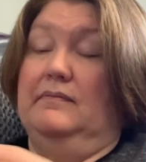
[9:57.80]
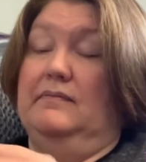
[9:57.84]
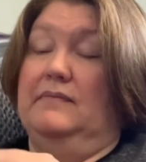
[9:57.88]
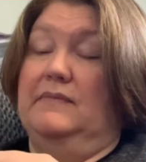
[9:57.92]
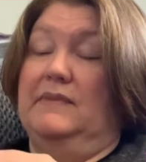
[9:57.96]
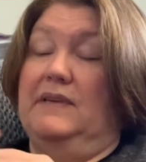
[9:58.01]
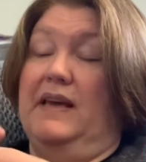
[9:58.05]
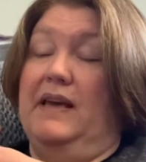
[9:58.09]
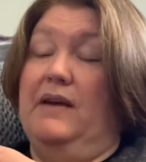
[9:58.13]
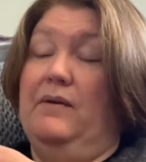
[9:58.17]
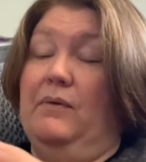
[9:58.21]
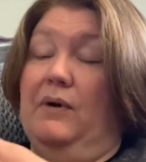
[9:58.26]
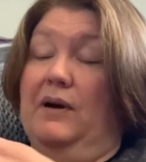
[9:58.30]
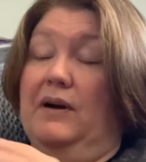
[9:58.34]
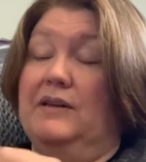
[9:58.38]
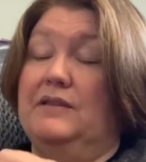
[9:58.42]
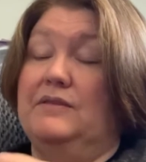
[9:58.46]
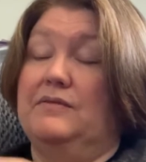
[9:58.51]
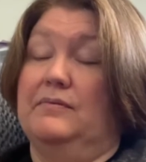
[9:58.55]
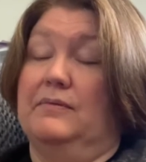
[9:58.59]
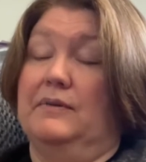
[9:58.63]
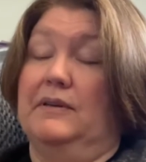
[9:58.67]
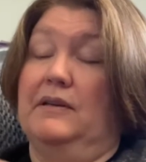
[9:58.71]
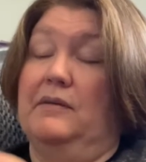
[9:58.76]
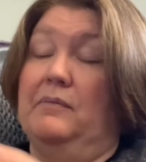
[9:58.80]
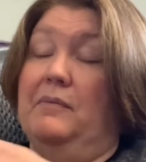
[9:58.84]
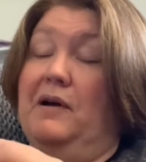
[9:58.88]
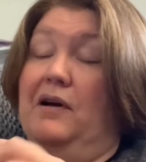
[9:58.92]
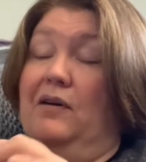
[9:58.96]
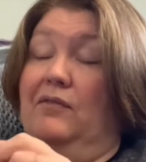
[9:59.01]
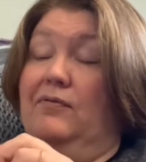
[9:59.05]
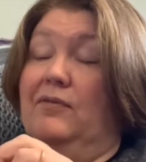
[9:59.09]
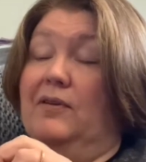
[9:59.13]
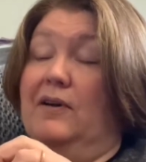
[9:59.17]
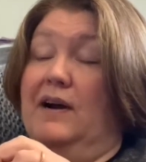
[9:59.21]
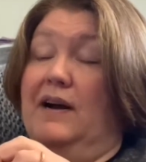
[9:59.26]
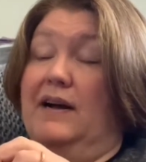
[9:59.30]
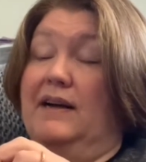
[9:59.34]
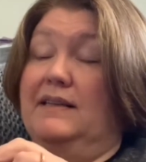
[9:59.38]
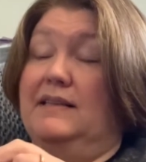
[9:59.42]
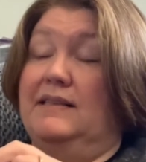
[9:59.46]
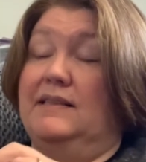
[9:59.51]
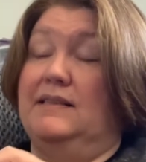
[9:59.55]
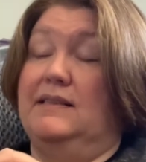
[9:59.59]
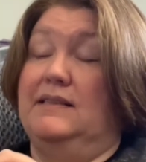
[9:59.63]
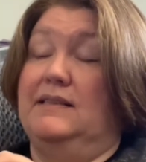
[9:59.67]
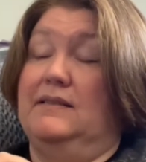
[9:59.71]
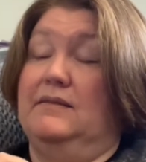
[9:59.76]
it works really well for
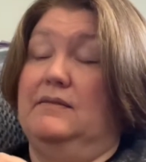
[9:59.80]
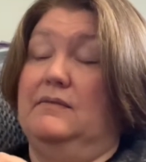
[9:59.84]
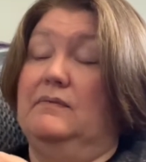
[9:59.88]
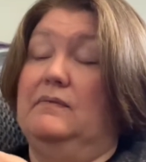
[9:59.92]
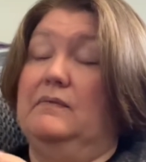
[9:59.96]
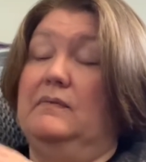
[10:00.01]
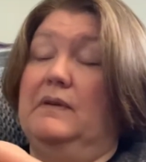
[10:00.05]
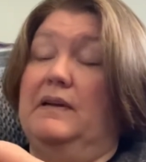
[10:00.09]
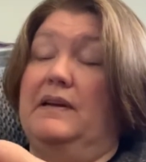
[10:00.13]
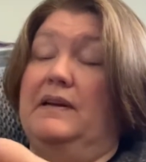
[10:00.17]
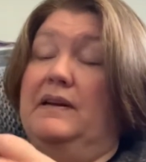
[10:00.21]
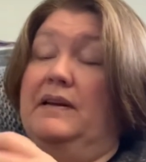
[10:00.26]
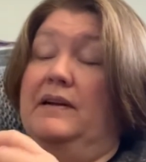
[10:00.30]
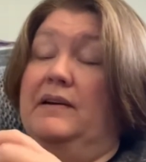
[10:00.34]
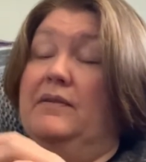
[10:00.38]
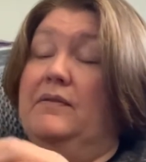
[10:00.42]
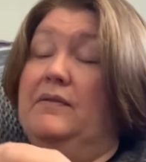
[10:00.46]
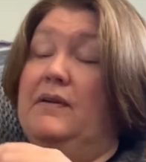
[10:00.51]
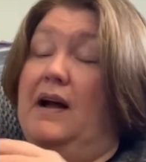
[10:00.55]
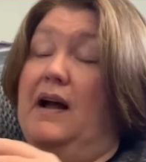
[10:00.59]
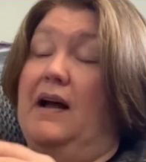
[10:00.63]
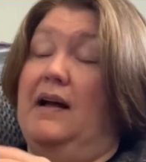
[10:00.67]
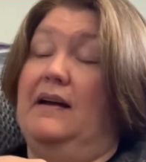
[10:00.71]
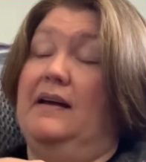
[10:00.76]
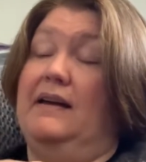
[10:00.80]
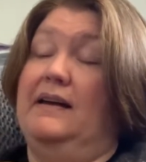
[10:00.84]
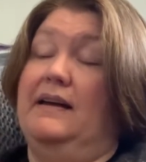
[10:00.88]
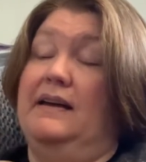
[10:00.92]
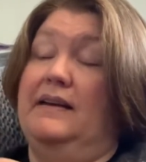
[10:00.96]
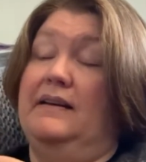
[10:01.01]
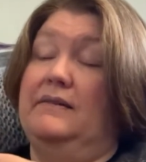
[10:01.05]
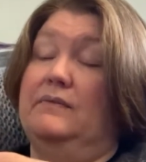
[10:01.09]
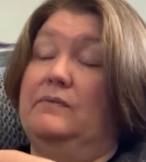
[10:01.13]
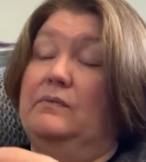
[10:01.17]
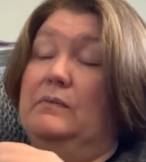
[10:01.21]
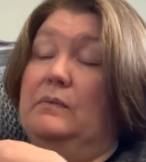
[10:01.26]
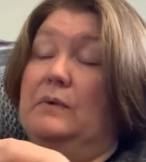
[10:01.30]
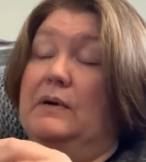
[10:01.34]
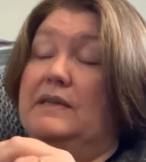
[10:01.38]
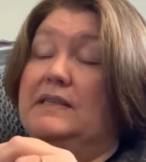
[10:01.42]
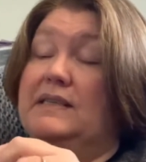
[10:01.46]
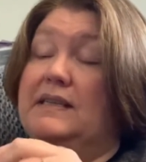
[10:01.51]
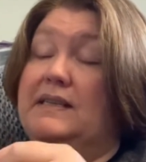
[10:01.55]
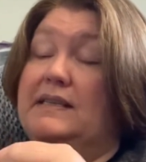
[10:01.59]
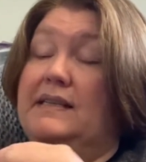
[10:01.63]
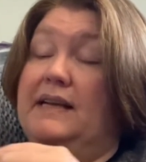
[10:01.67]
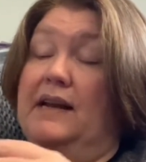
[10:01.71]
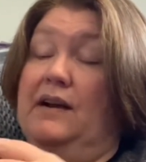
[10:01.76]
us. You know, I was
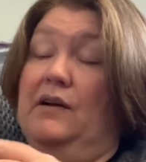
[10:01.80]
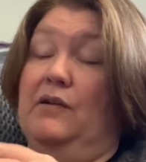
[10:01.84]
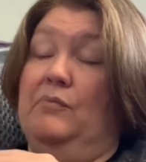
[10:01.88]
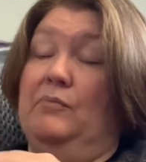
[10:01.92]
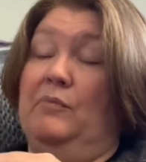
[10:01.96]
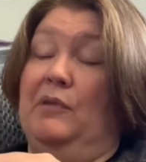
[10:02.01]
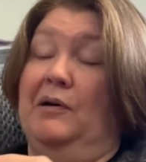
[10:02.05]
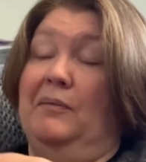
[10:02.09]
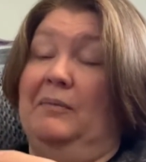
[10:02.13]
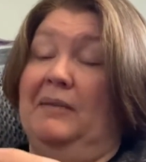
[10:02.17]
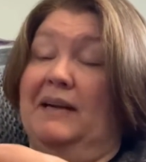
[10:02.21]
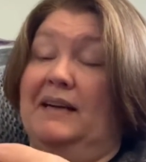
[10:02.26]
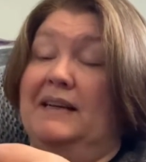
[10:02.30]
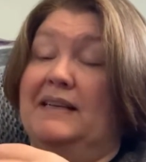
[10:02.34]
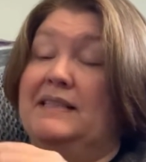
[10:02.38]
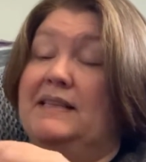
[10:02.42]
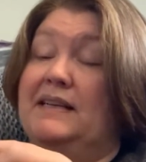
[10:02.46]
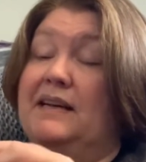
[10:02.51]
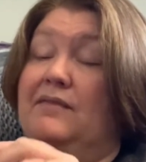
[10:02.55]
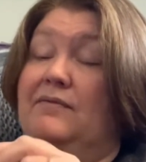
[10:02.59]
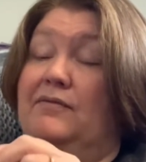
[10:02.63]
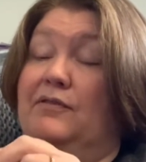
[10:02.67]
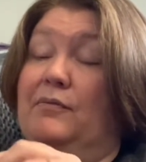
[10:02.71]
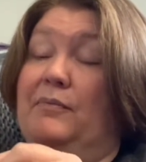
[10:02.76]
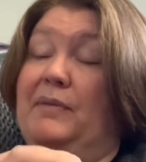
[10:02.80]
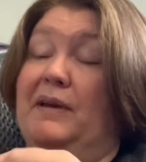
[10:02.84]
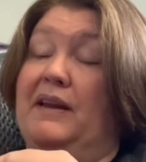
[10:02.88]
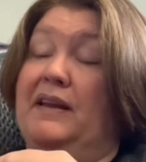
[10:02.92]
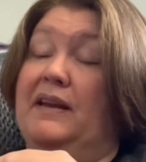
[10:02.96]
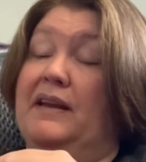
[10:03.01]
a stay-at-home mom, like I said, for many